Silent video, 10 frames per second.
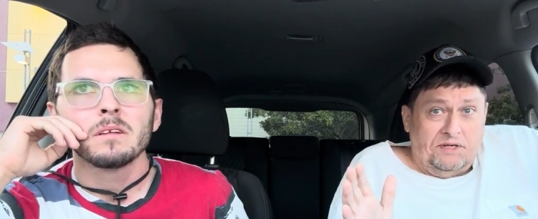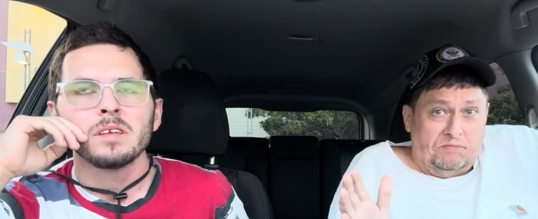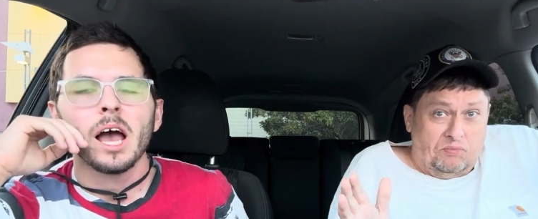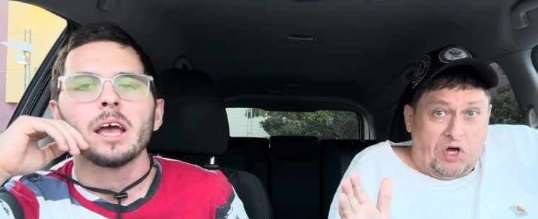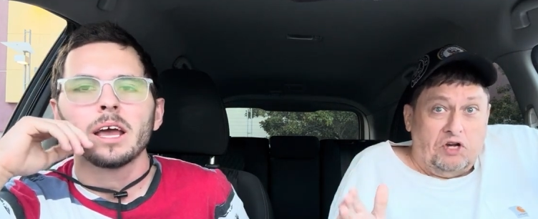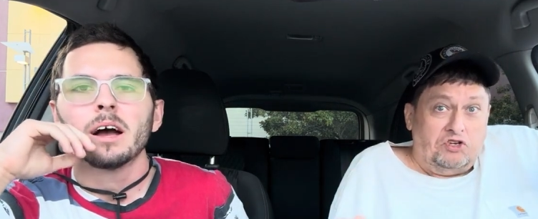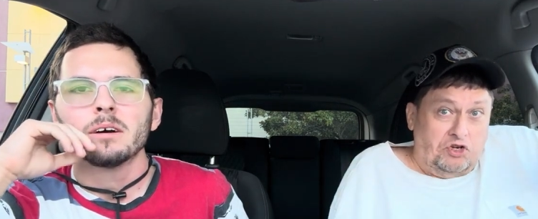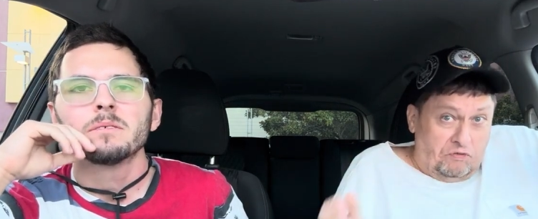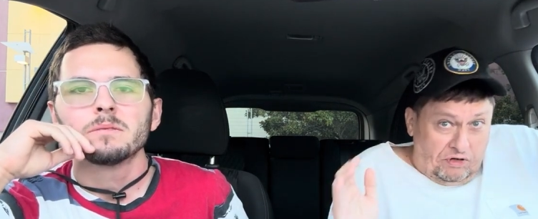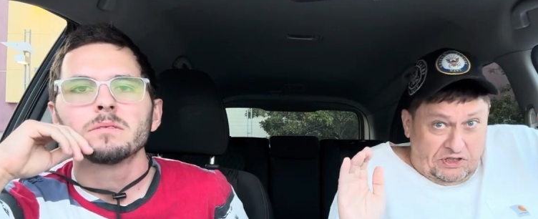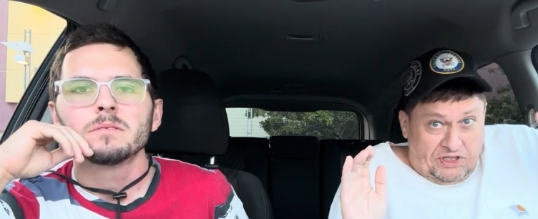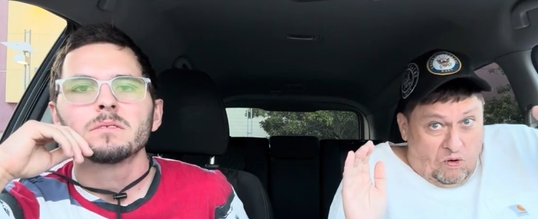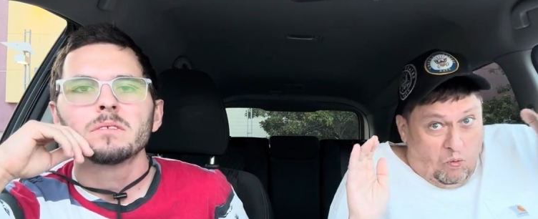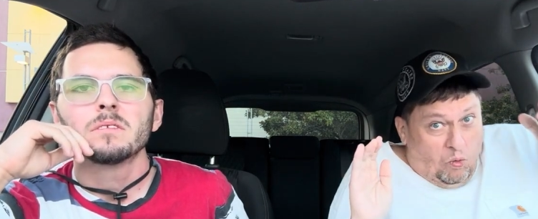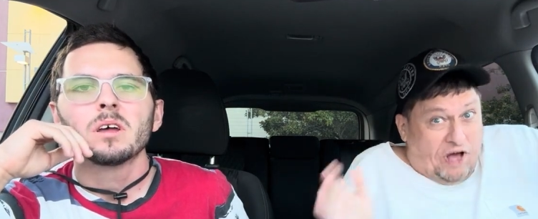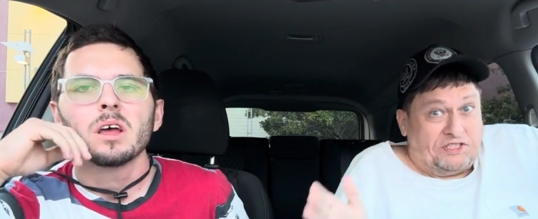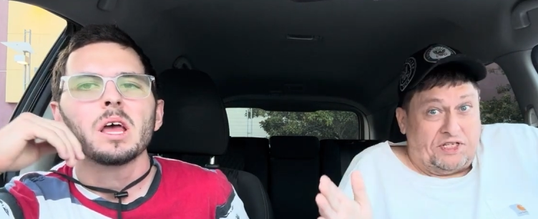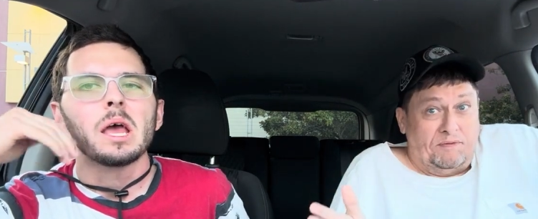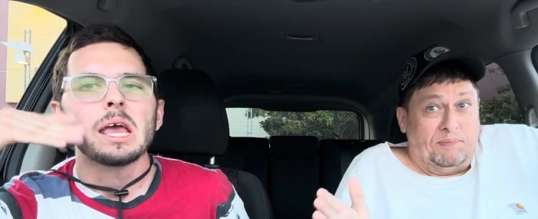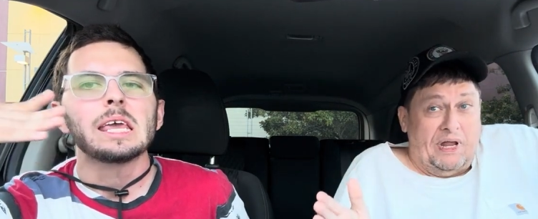Speaker 1: Yeah. You understand what's
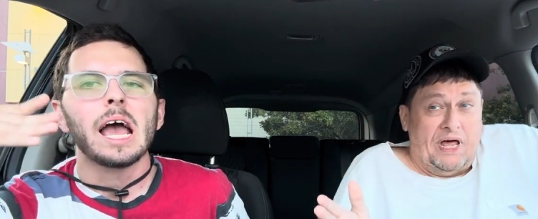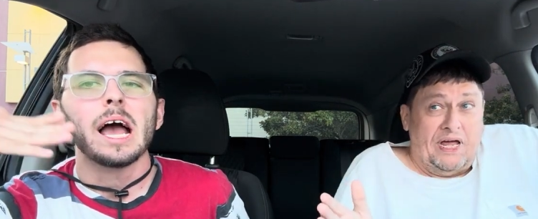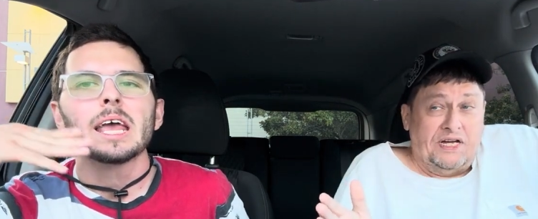implied.